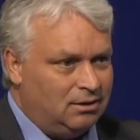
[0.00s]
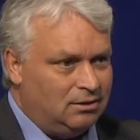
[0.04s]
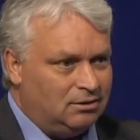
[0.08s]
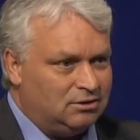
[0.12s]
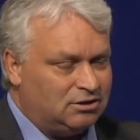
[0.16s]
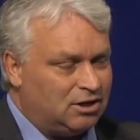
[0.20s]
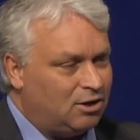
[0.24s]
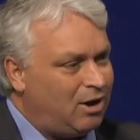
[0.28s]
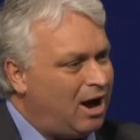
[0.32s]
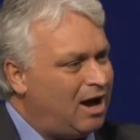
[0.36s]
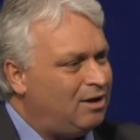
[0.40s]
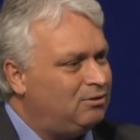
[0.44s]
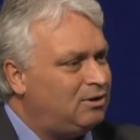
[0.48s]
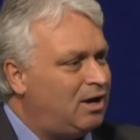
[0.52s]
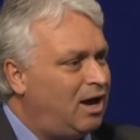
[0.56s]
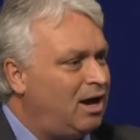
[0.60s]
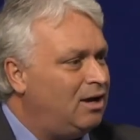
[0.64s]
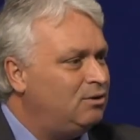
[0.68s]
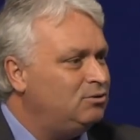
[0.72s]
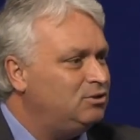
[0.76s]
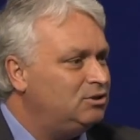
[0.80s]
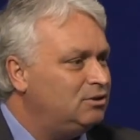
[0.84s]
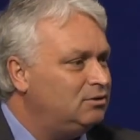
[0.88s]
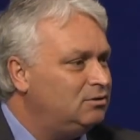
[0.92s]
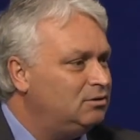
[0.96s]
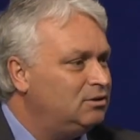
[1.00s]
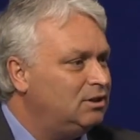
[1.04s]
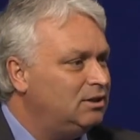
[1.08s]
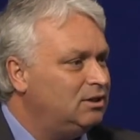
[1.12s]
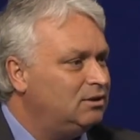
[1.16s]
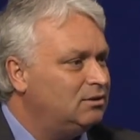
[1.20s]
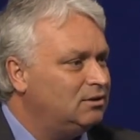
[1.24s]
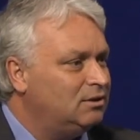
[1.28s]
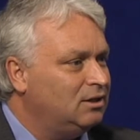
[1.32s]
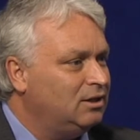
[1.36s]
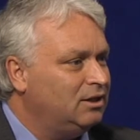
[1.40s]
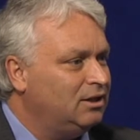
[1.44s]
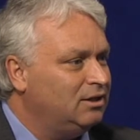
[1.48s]
So how do you
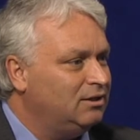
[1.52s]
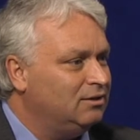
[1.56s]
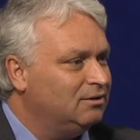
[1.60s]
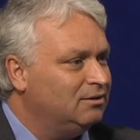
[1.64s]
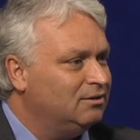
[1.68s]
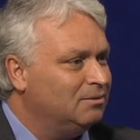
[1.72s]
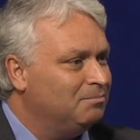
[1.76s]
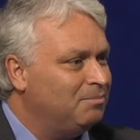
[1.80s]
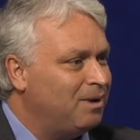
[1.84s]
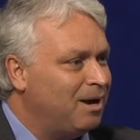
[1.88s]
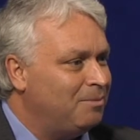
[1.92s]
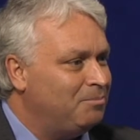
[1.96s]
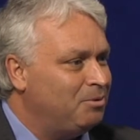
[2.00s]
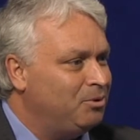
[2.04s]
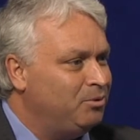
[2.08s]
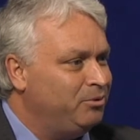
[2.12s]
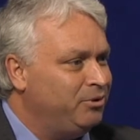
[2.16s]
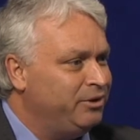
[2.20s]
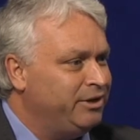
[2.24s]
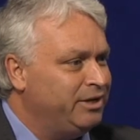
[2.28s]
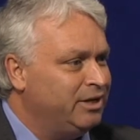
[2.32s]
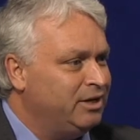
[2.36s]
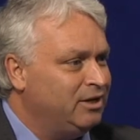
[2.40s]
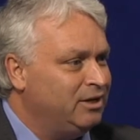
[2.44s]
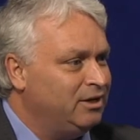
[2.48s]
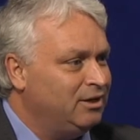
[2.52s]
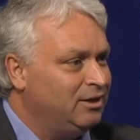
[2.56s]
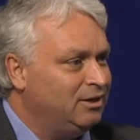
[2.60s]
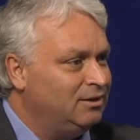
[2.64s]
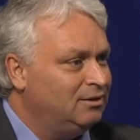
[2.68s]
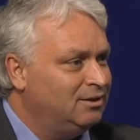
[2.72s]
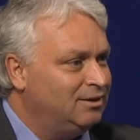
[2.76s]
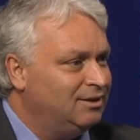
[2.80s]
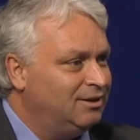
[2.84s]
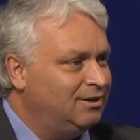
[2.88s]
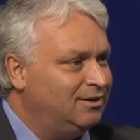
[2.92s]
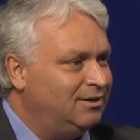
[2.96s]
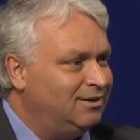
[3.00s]
think the Papua New
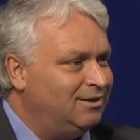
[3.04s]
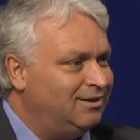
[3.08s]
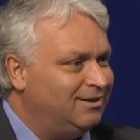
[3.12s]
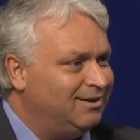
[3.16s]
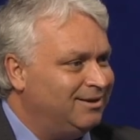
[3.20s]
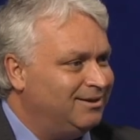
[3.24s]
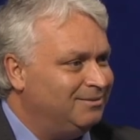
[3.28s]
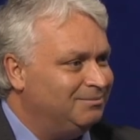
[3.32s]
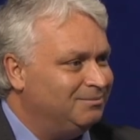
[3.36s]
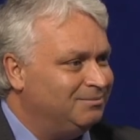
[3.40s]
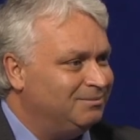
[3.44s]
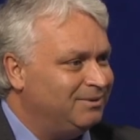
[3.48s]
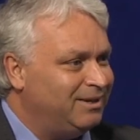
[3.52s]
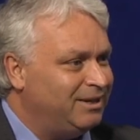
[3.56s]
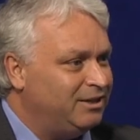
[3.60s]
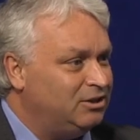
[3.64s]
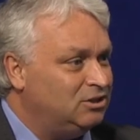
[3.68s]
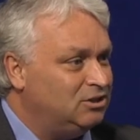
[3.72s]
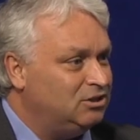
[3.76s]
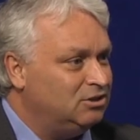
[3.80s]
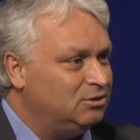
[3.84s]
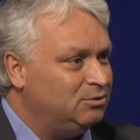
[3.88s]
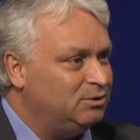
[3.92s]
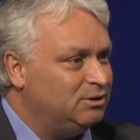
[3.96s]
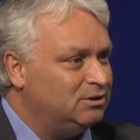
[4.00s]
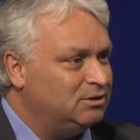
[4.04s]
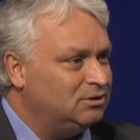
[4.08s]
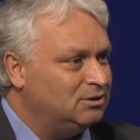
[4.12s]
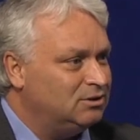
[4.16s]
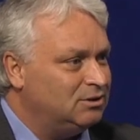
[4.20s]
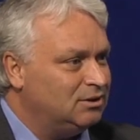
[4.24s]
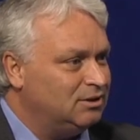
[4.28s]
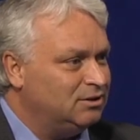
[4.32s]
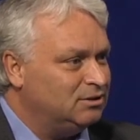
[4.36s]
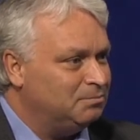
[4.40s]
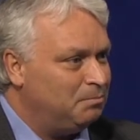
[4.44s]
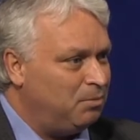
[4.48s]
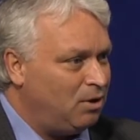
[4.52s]
Guinea issue
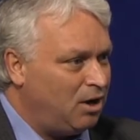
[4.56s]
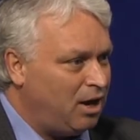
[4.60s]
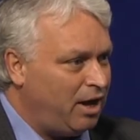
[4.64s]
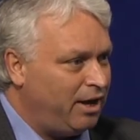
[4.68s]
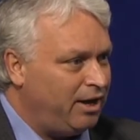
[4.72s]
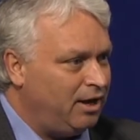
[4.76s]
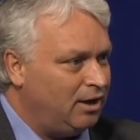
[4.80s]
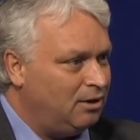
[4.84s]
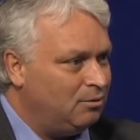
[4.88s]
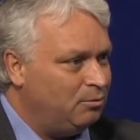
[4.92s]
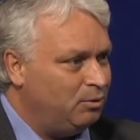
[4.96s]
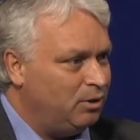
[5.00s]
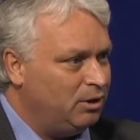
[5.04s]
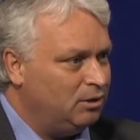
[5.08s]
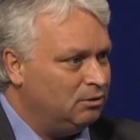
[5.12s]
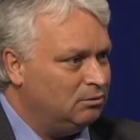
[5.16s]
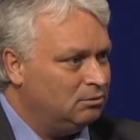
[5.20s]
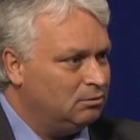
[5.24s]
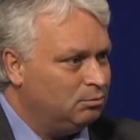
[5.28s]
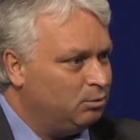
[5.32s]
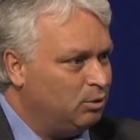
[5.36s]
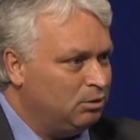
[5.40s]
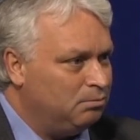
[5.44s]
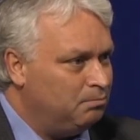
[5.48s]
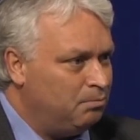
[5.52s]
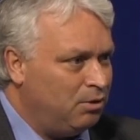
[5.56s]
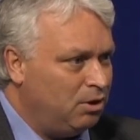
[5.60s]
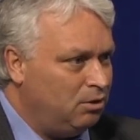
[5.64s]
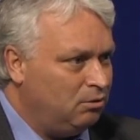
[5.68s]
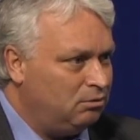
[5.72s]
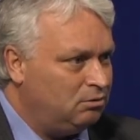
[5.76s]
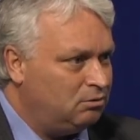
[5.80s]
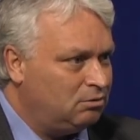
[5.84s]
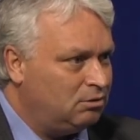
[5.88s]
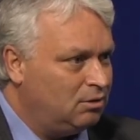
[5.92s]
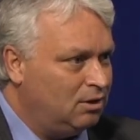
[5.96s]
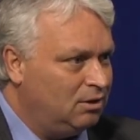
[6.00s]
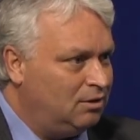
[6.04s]
is playing with
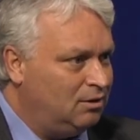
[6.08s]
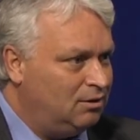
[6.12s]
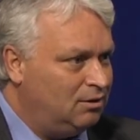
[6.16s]
both